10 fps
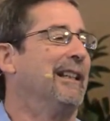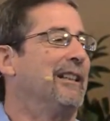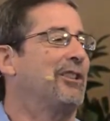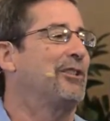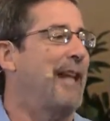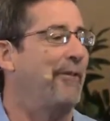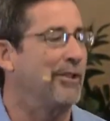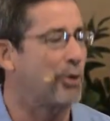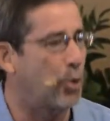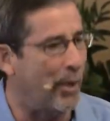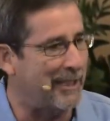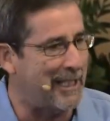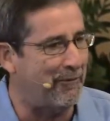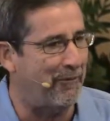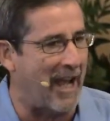
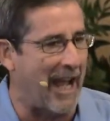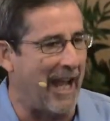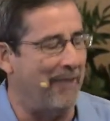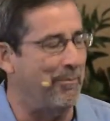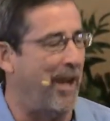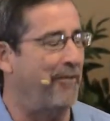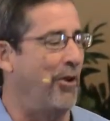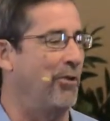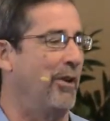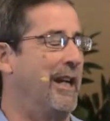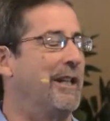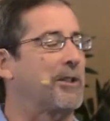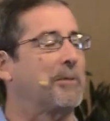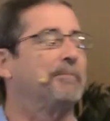7:25, my phone rings,